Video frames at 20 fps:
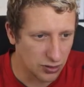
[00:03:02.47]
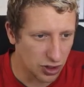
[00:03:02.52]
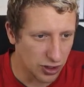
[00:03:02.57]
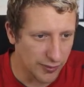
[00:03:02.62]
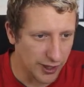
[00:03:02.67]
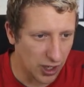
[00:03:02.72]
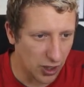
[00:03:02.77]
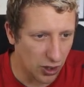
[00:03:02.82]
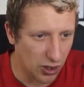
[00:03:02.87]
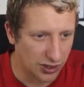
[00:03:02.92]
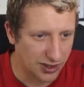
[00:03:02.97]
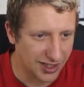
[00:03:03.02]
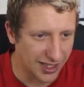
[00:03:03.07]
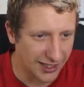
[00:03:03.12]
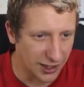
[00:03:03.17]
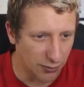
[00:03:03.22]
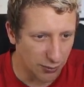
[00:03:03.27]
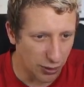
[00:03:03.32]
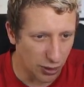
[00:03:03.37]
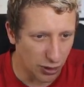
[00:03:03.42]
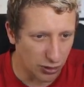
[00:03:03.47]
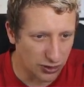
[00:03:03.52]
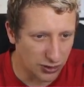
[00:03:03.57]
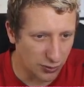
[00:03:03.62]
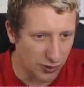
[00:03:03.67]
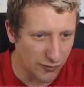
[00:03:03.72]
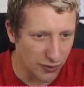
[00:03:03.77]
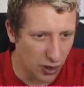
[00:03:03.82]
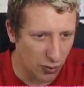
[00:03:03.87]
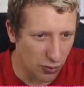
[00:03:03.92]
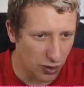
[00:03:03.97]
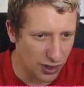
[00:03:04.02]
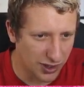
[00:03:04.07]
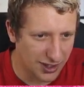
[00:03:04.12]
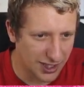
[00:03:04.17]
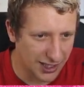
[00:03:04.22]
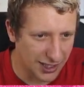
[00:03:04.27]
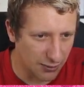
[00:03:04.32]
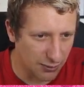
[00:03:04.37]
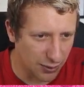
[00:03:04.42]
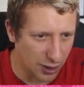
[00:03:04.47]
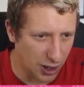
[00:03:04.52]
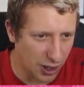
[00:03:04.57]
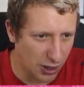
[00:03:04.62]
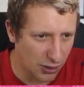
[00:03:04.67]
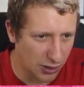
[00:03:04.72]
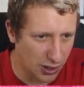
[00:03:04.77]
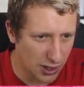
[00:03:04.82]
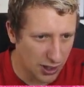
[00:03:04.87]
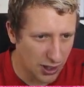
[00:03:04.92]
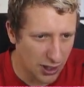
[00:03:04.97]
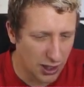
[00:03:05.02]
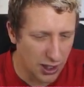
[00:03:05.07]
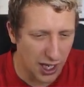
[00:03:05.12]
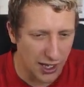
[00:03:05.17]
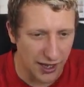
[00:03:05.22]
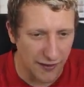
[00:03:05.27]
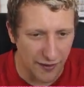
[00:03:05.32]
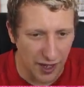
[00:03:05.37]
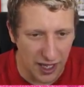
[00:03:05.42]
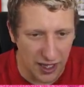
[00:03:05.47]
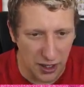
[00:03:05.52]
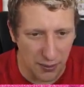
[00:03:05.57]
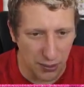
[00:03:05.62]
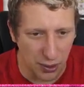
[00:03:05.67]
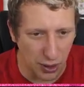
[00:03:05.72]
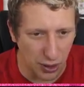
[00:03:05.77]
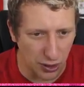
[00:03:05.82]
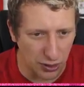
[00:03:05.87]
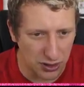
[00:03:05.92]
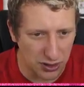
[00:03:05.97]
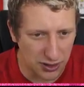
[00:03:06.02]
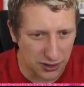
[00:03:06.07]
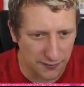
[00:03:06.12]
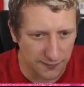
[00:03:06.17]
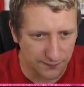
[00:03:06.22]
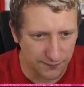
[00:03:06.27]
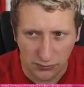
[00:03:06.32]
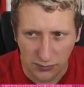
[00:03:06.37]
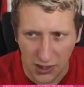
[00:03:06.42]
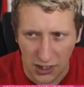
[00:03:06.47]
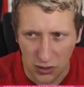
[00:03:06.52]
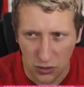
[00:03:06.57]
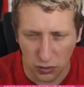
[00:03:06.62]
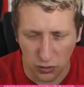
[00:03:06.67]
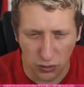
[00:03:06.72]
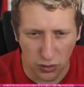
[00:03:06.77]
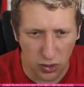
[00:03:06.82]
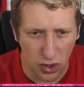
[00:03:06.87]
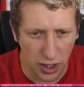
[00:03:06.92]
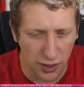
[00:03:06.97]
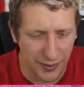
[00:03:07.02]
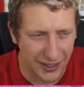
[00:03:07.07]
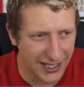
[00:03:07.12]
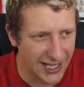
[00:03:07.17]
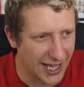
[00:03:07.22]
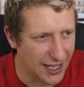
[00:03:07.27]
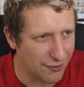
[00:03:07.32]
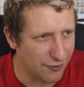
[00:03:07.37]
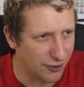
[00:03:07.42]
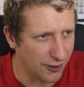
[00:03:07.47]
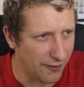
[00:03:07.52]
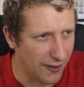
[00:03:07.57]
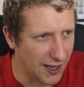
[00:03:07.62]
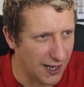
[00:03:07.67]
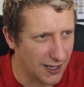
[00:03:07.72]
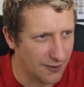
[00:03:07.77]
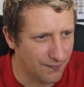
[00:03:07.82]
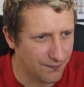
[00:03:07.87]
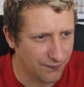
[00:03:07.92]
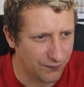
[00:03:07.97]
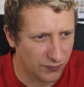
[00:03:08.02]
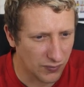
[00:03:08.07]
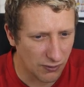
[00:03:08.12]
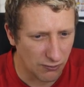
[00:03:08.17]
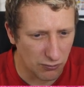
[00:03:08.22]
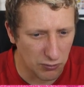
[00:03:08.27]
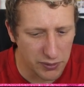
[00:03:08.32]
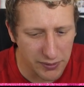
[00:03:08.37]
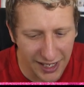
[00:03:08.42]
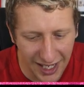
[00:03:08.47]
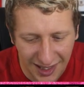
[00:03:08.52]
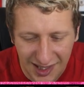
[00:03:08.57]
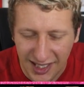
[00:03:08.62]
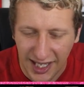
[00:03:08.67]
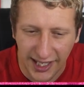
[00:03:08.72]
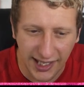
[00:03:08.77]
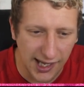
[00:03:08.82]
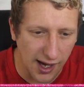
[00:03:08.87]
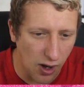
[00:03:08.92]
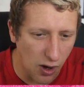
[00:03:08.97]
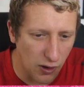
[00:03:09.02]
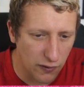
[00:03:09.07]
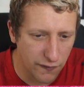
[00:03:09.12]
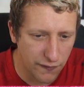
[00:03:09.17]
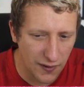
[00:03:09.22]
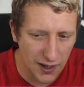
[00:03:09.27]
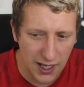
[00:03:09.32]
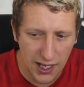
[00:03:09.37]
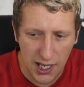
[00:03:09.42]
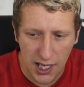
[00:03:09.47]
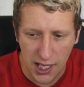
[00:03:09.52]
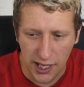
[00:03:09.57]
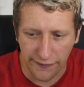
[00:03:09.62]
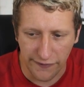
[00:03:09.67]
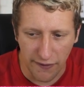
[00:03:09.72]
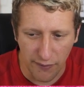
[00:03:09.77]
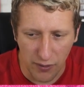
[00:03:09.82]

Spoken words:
to be a lot of second balls, and we've not won a second ball, and they've hit the post. So we've got to be careful of that. We may take it off if a